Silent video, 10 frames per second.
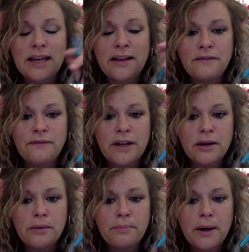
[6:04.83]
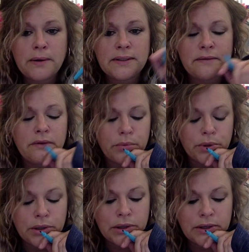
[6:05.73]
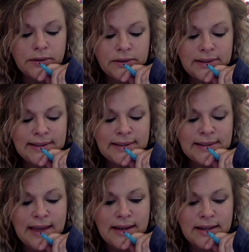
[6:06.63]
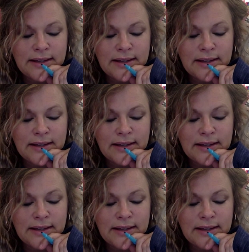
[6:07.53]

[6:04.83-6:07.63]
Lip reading: unfair parts of the word. Said.